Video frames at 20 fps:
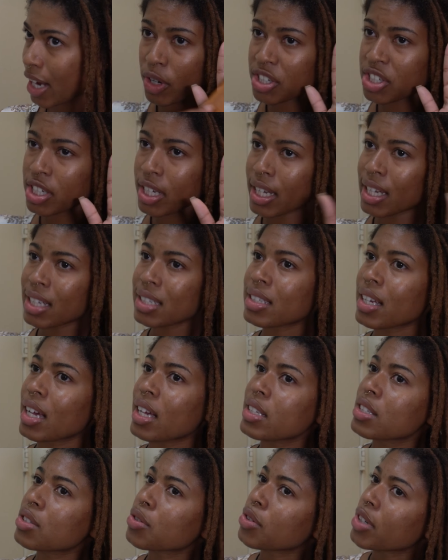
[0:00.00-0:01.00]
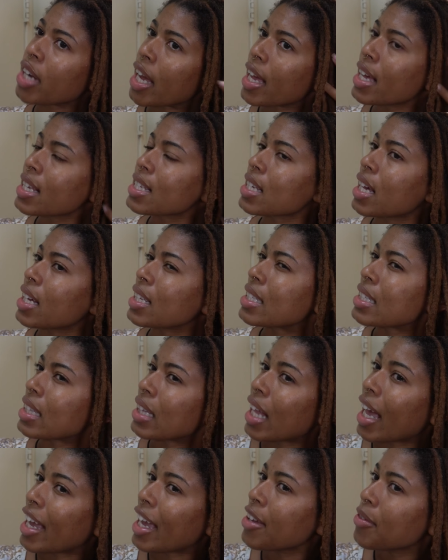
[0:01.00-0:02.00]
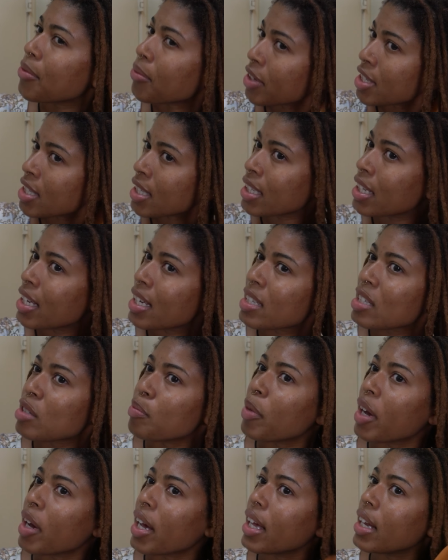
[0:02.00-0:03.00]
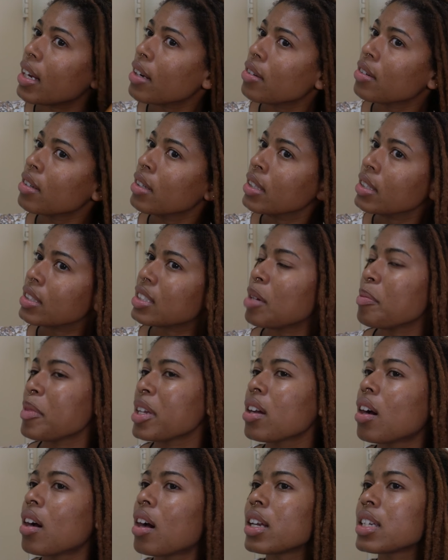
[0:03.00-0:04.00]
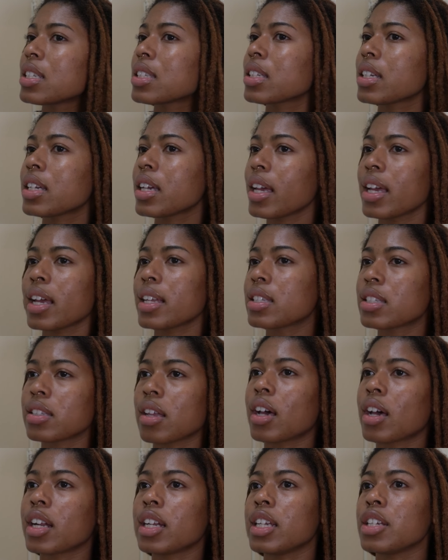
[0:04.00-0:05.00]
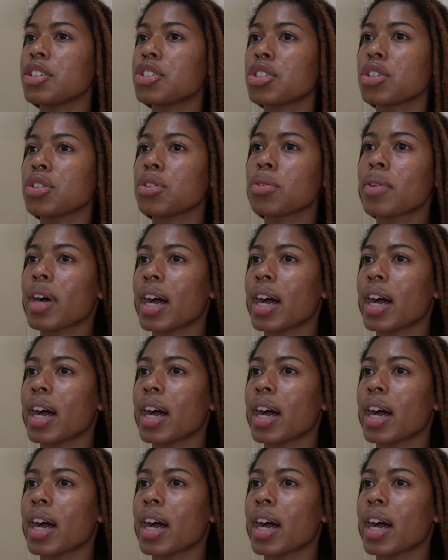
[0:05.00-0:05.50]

Brushing it does create a slight frizziness, but to me, honestly, it's not an issue.